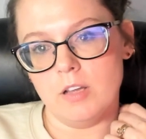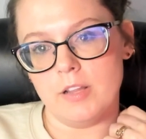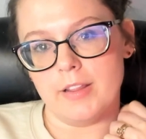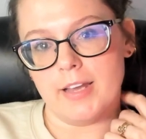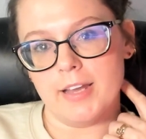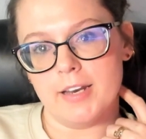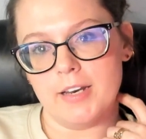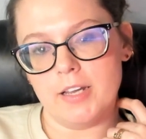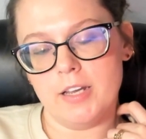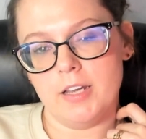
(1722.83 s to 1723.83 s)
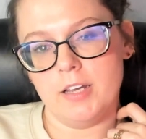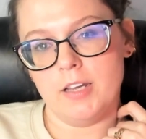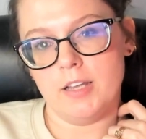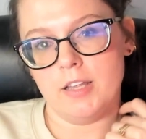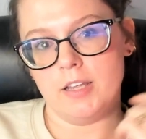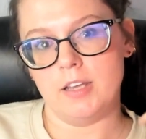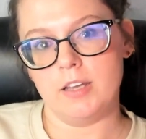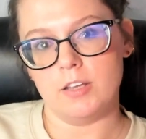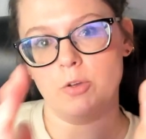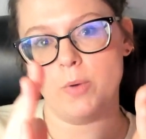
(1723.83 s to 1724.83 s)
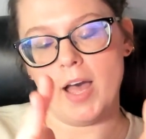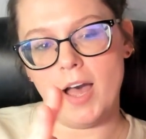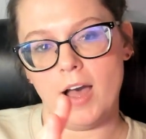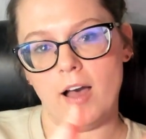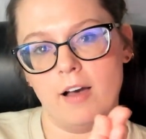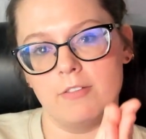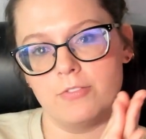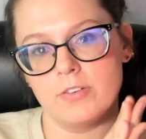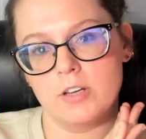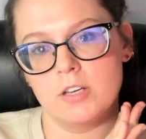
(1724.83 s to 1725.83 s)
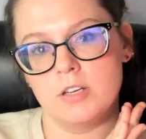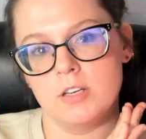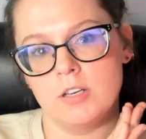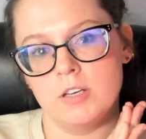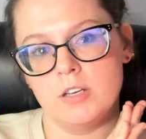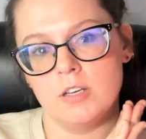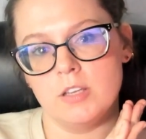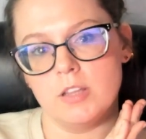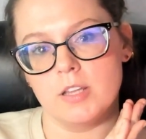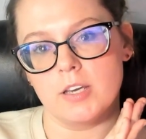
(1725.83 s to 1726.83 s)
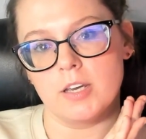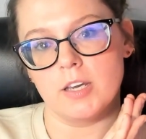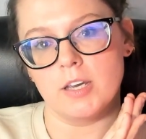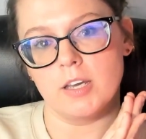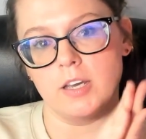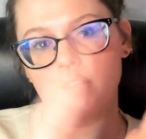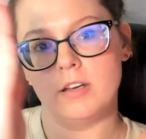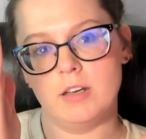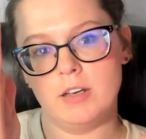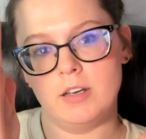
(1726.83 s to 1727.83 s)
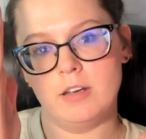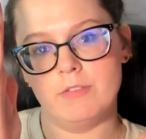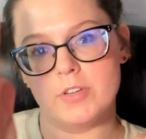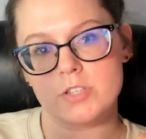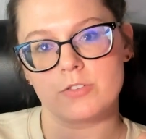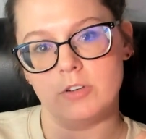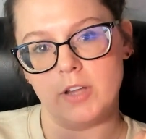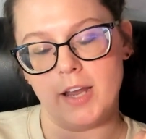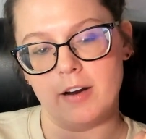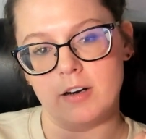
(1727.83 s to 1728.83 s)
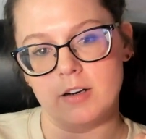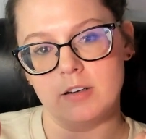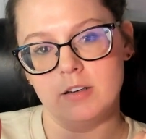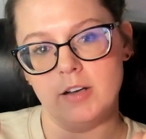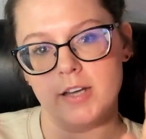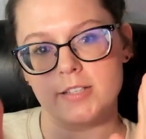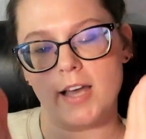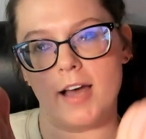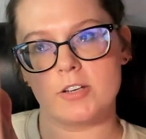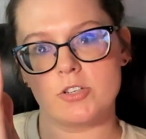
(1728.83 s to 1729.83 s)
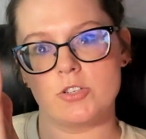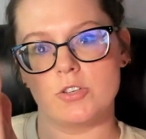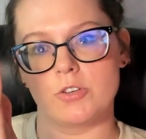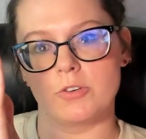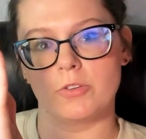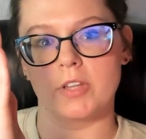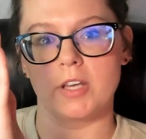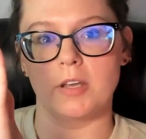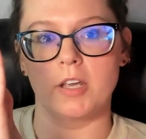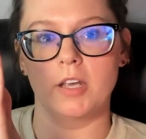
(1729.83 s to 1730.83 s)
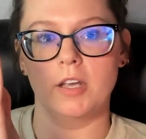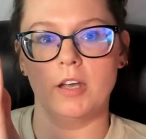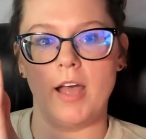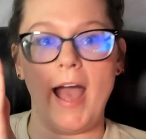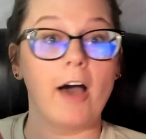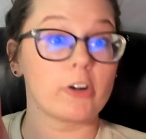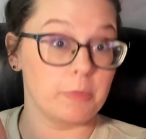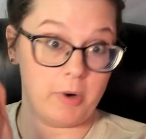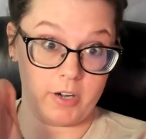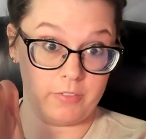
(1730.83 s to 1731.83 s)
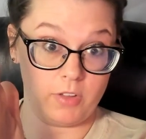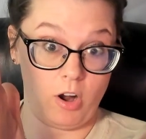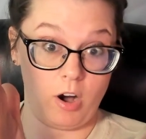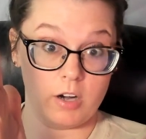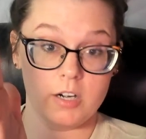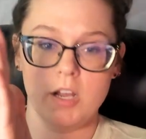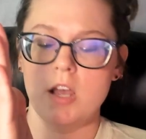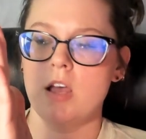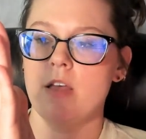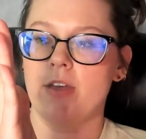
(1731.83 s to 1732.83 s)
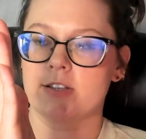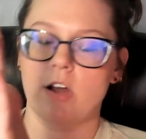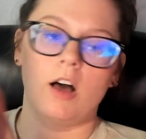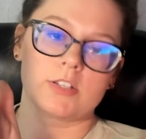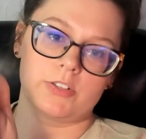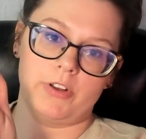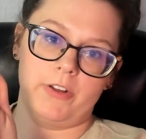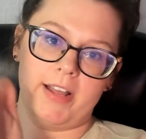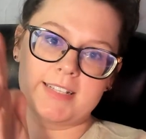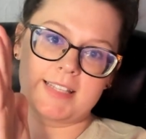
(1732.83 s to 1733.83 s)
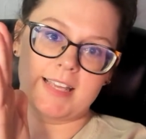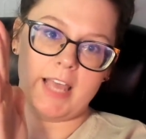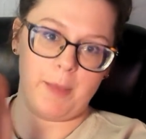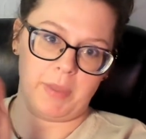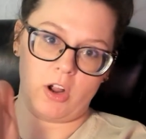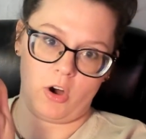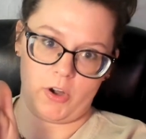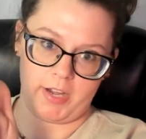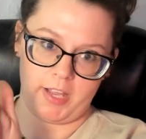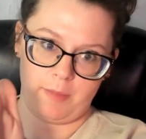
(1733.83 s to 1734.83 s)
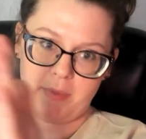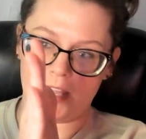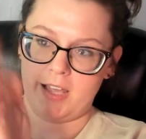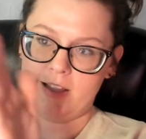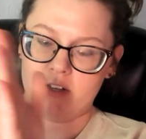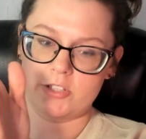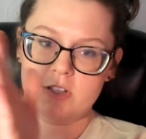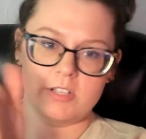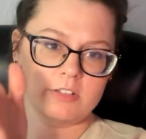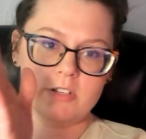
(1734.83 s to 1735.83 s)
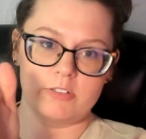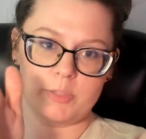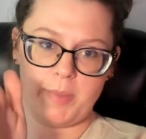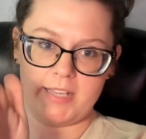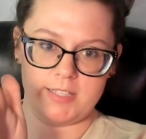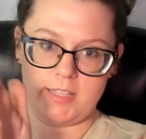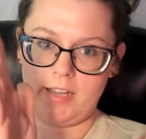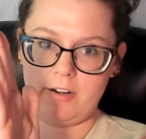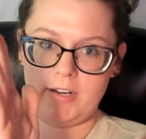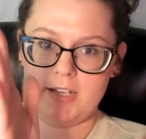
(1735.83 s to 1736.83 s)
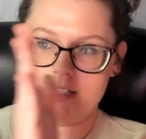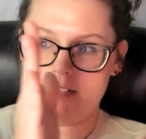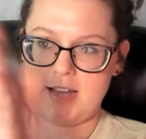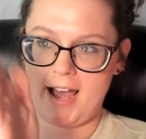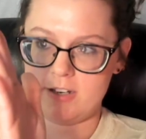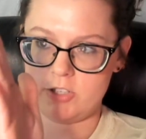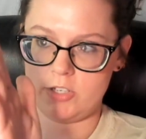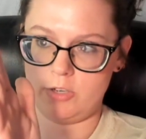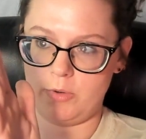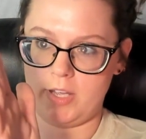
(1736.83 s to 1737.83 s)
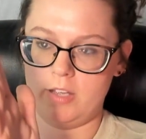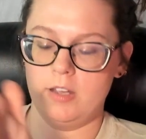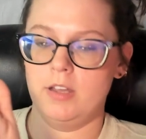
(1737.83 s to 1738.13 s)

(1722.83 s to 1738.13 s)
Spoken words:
Then you have the visceral layer attached to the outer part of the heart that's also known as the epicardium. Again, there's no space there. It's attached to it.